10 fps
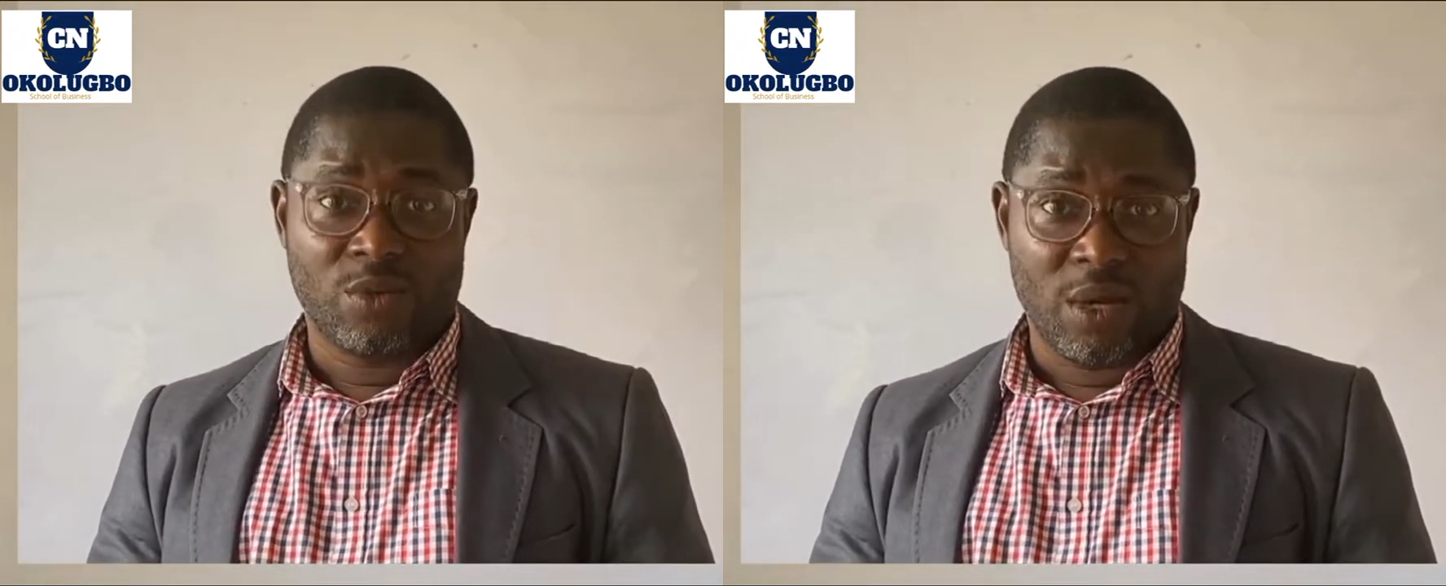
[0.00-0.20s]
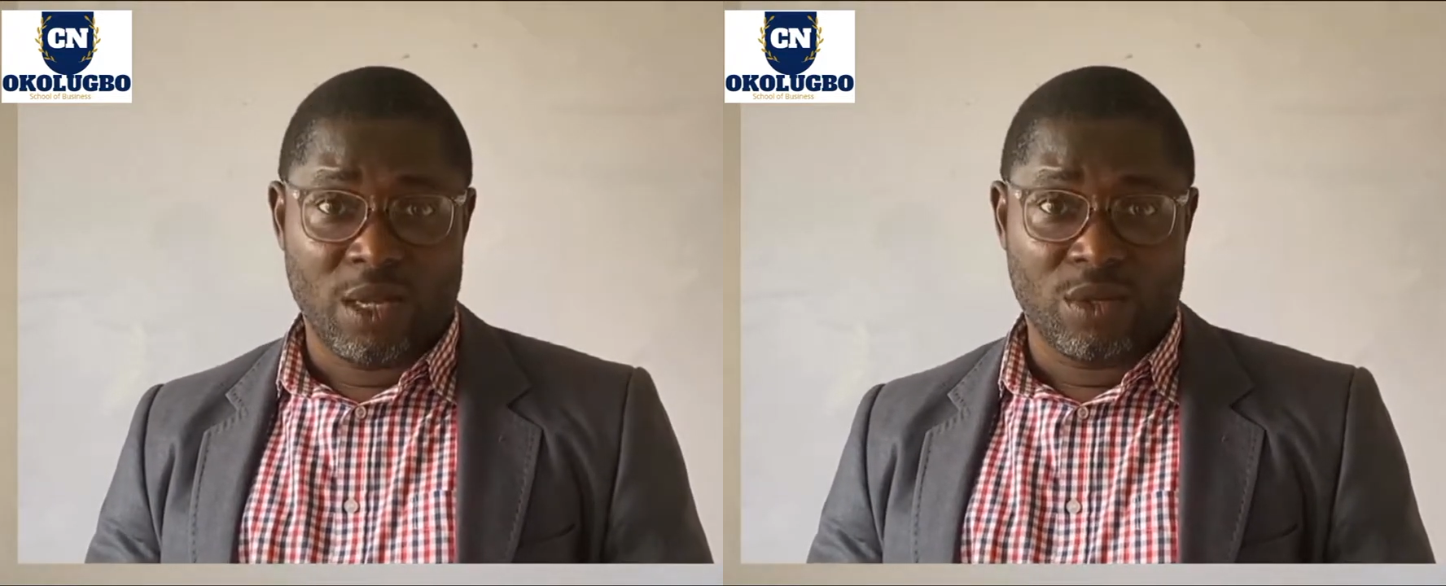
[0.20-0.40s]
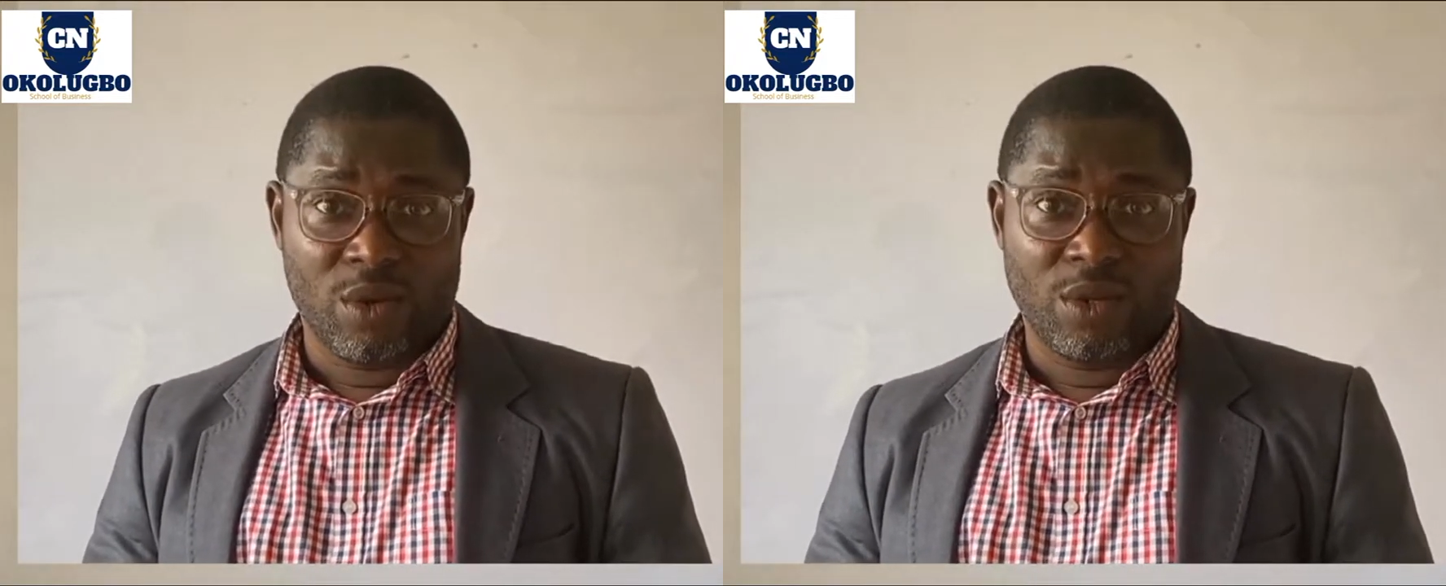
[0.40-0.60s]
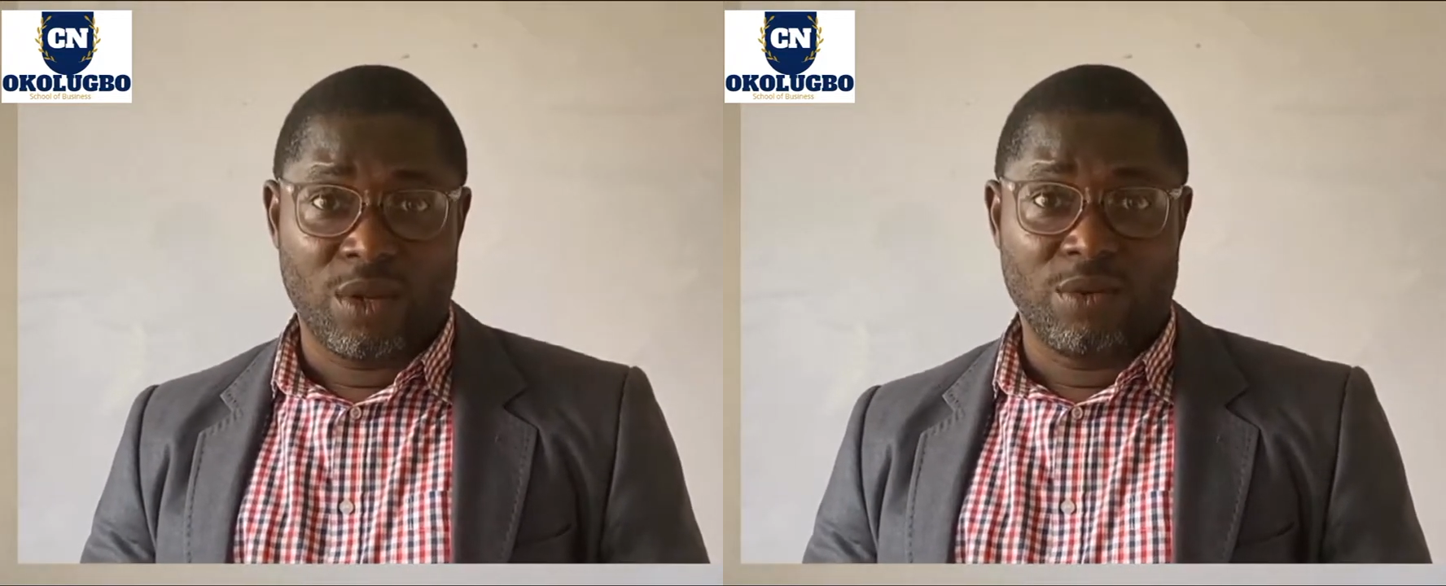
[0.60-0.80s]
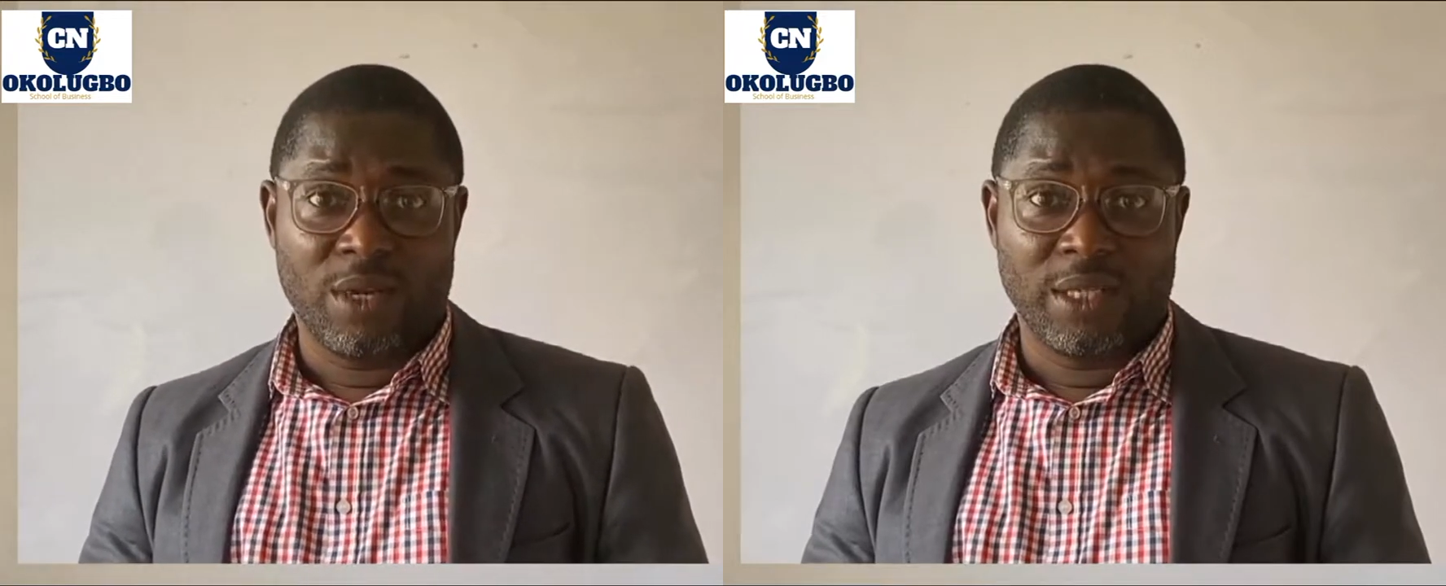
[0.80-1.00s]
as well as
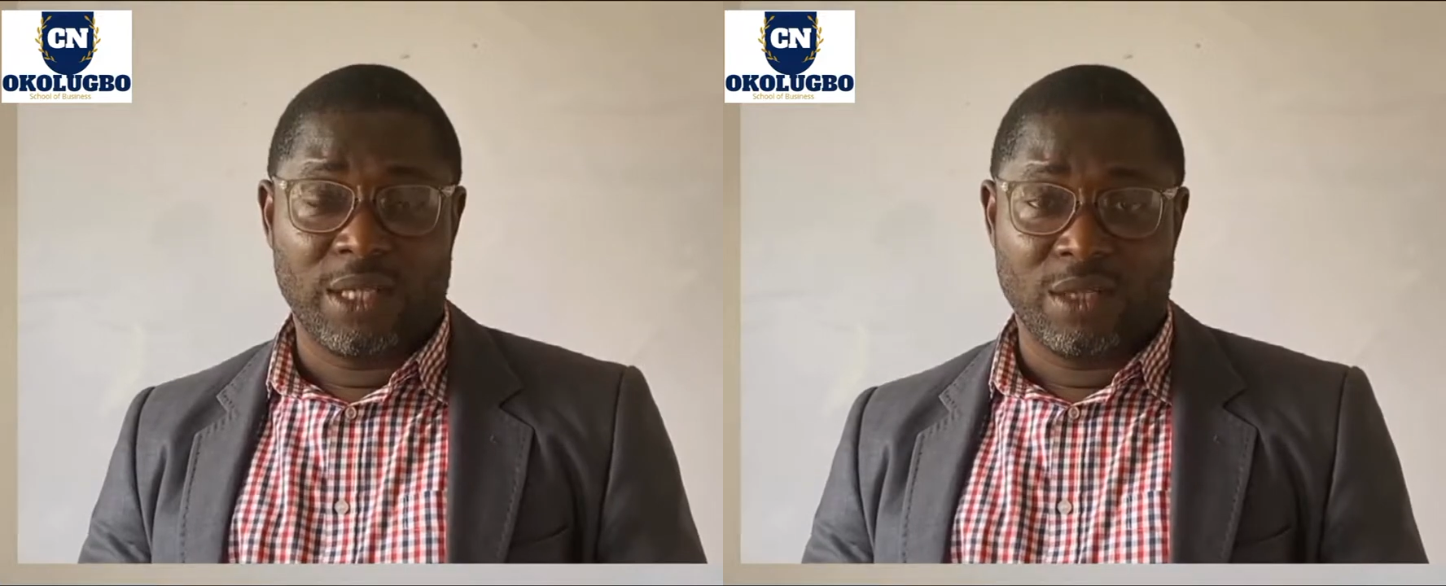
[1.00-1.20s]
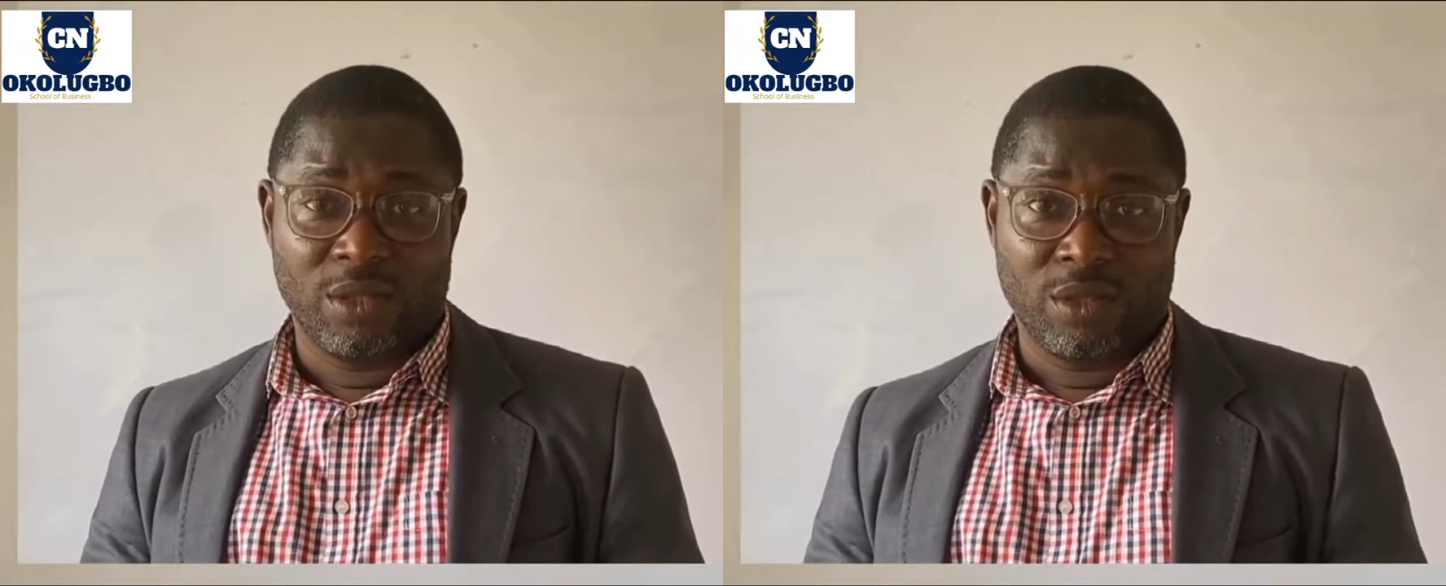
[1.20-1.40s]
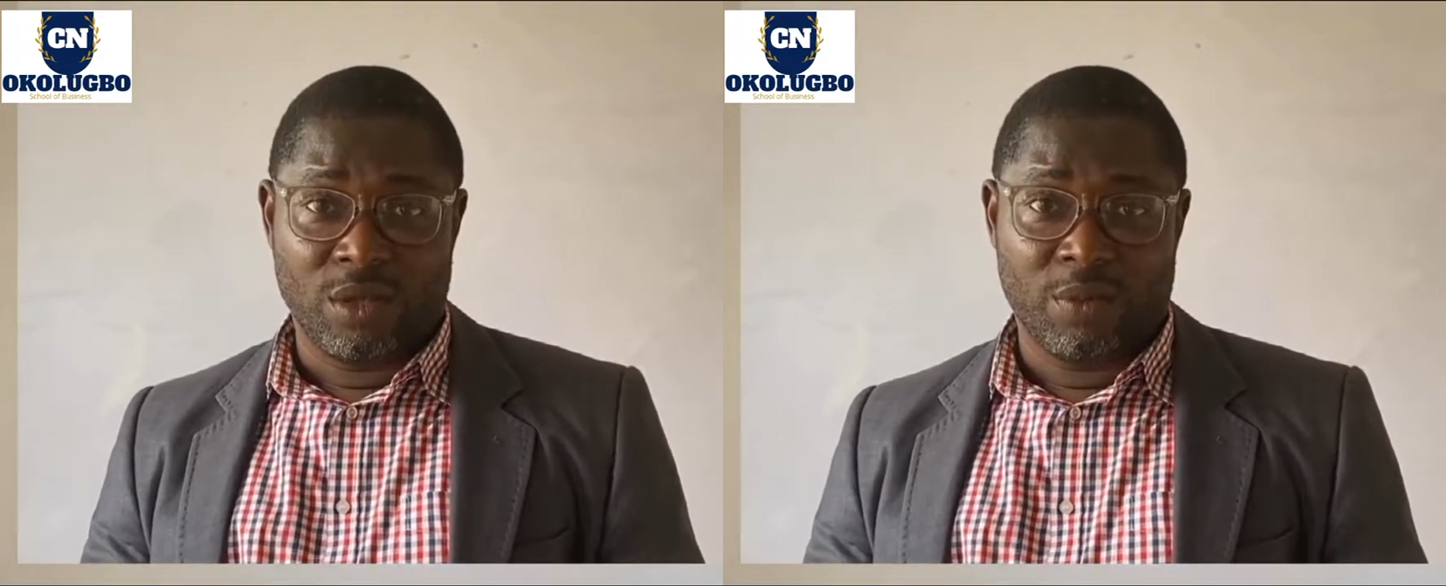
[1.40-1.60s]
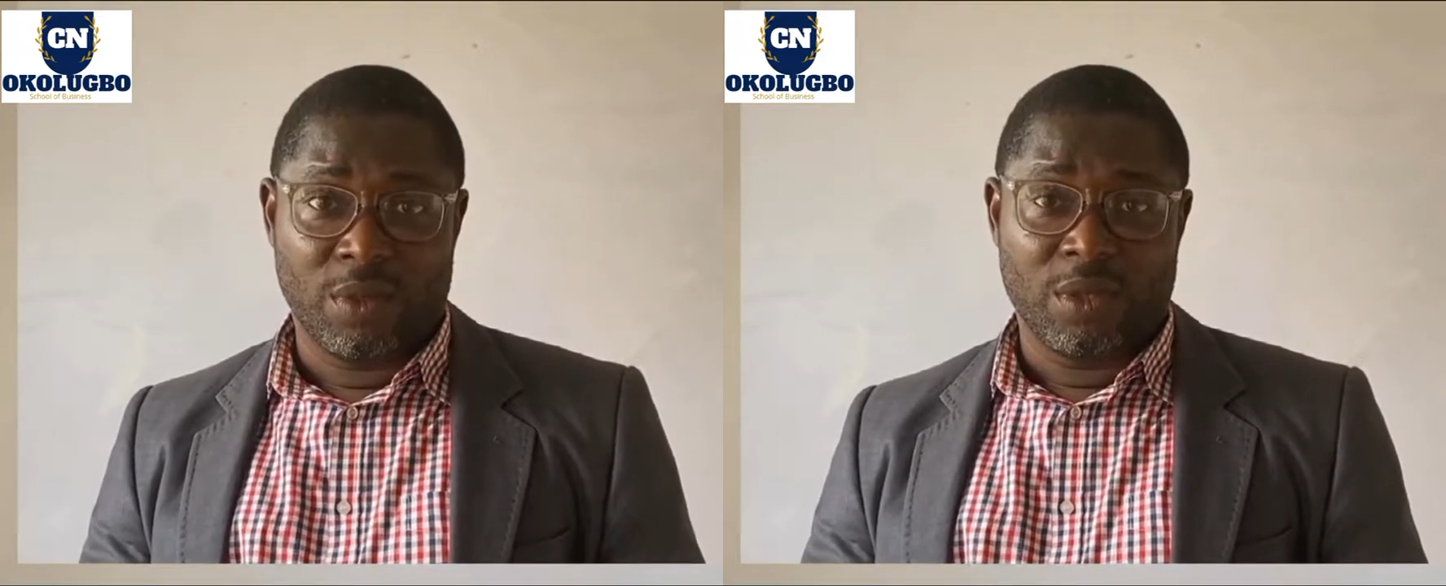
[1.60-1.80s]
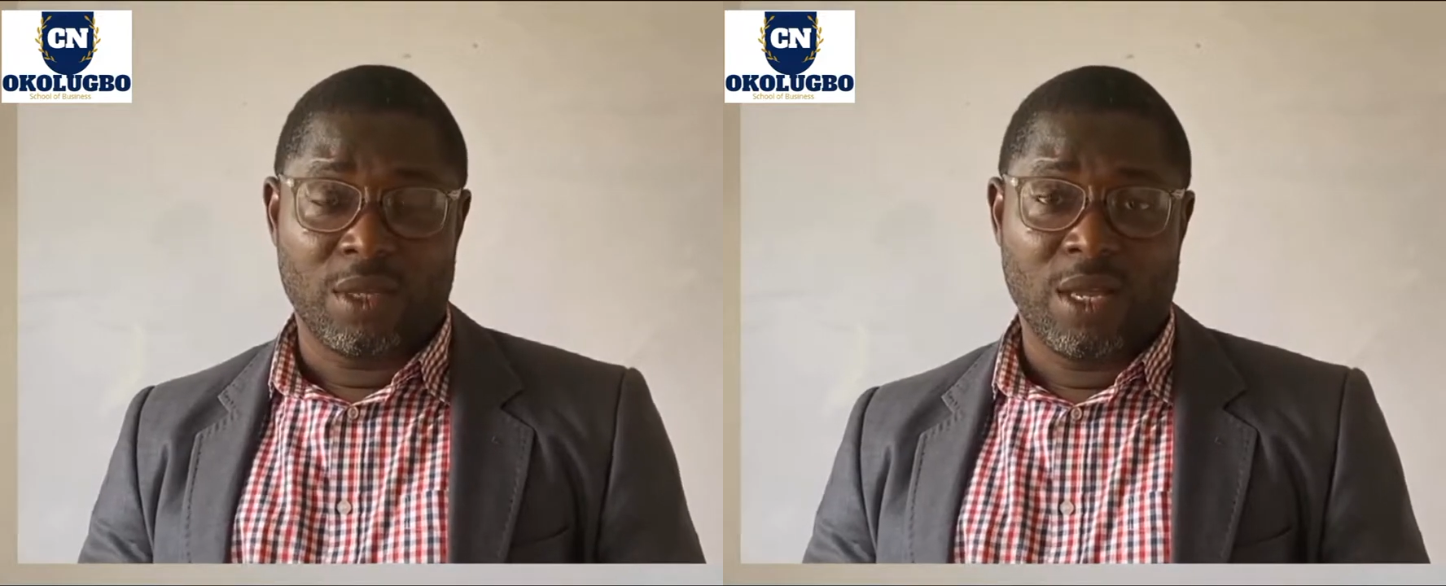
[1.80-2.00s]
other related
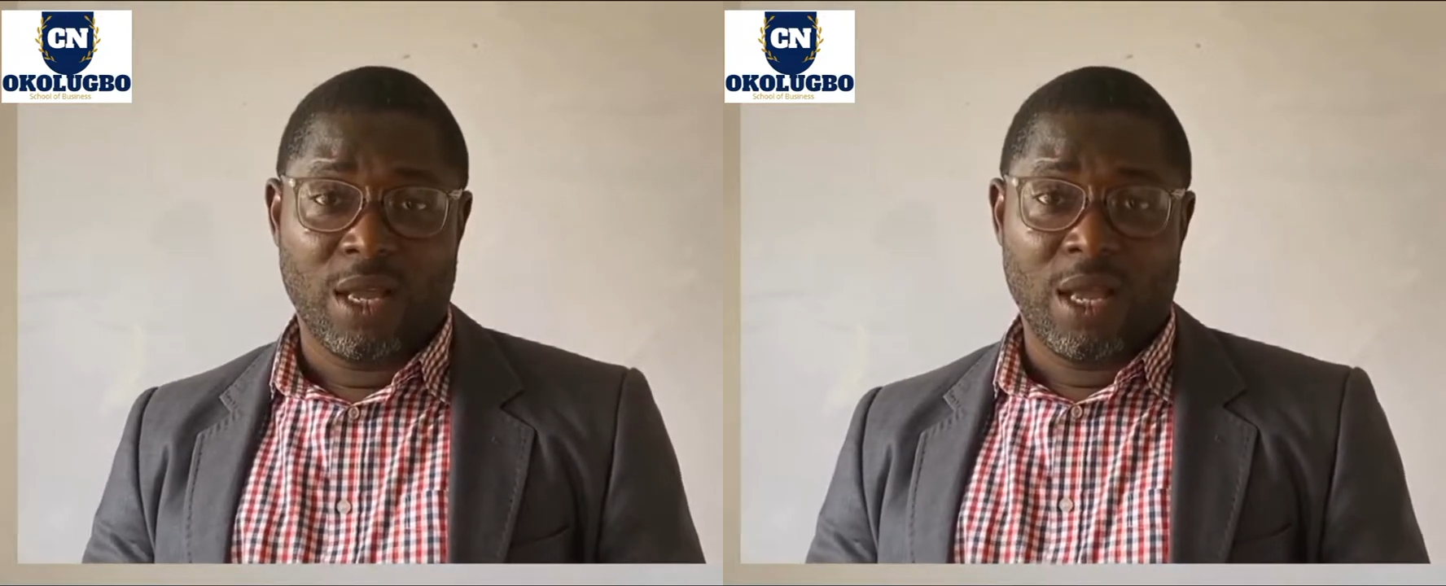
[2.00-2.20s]
topics.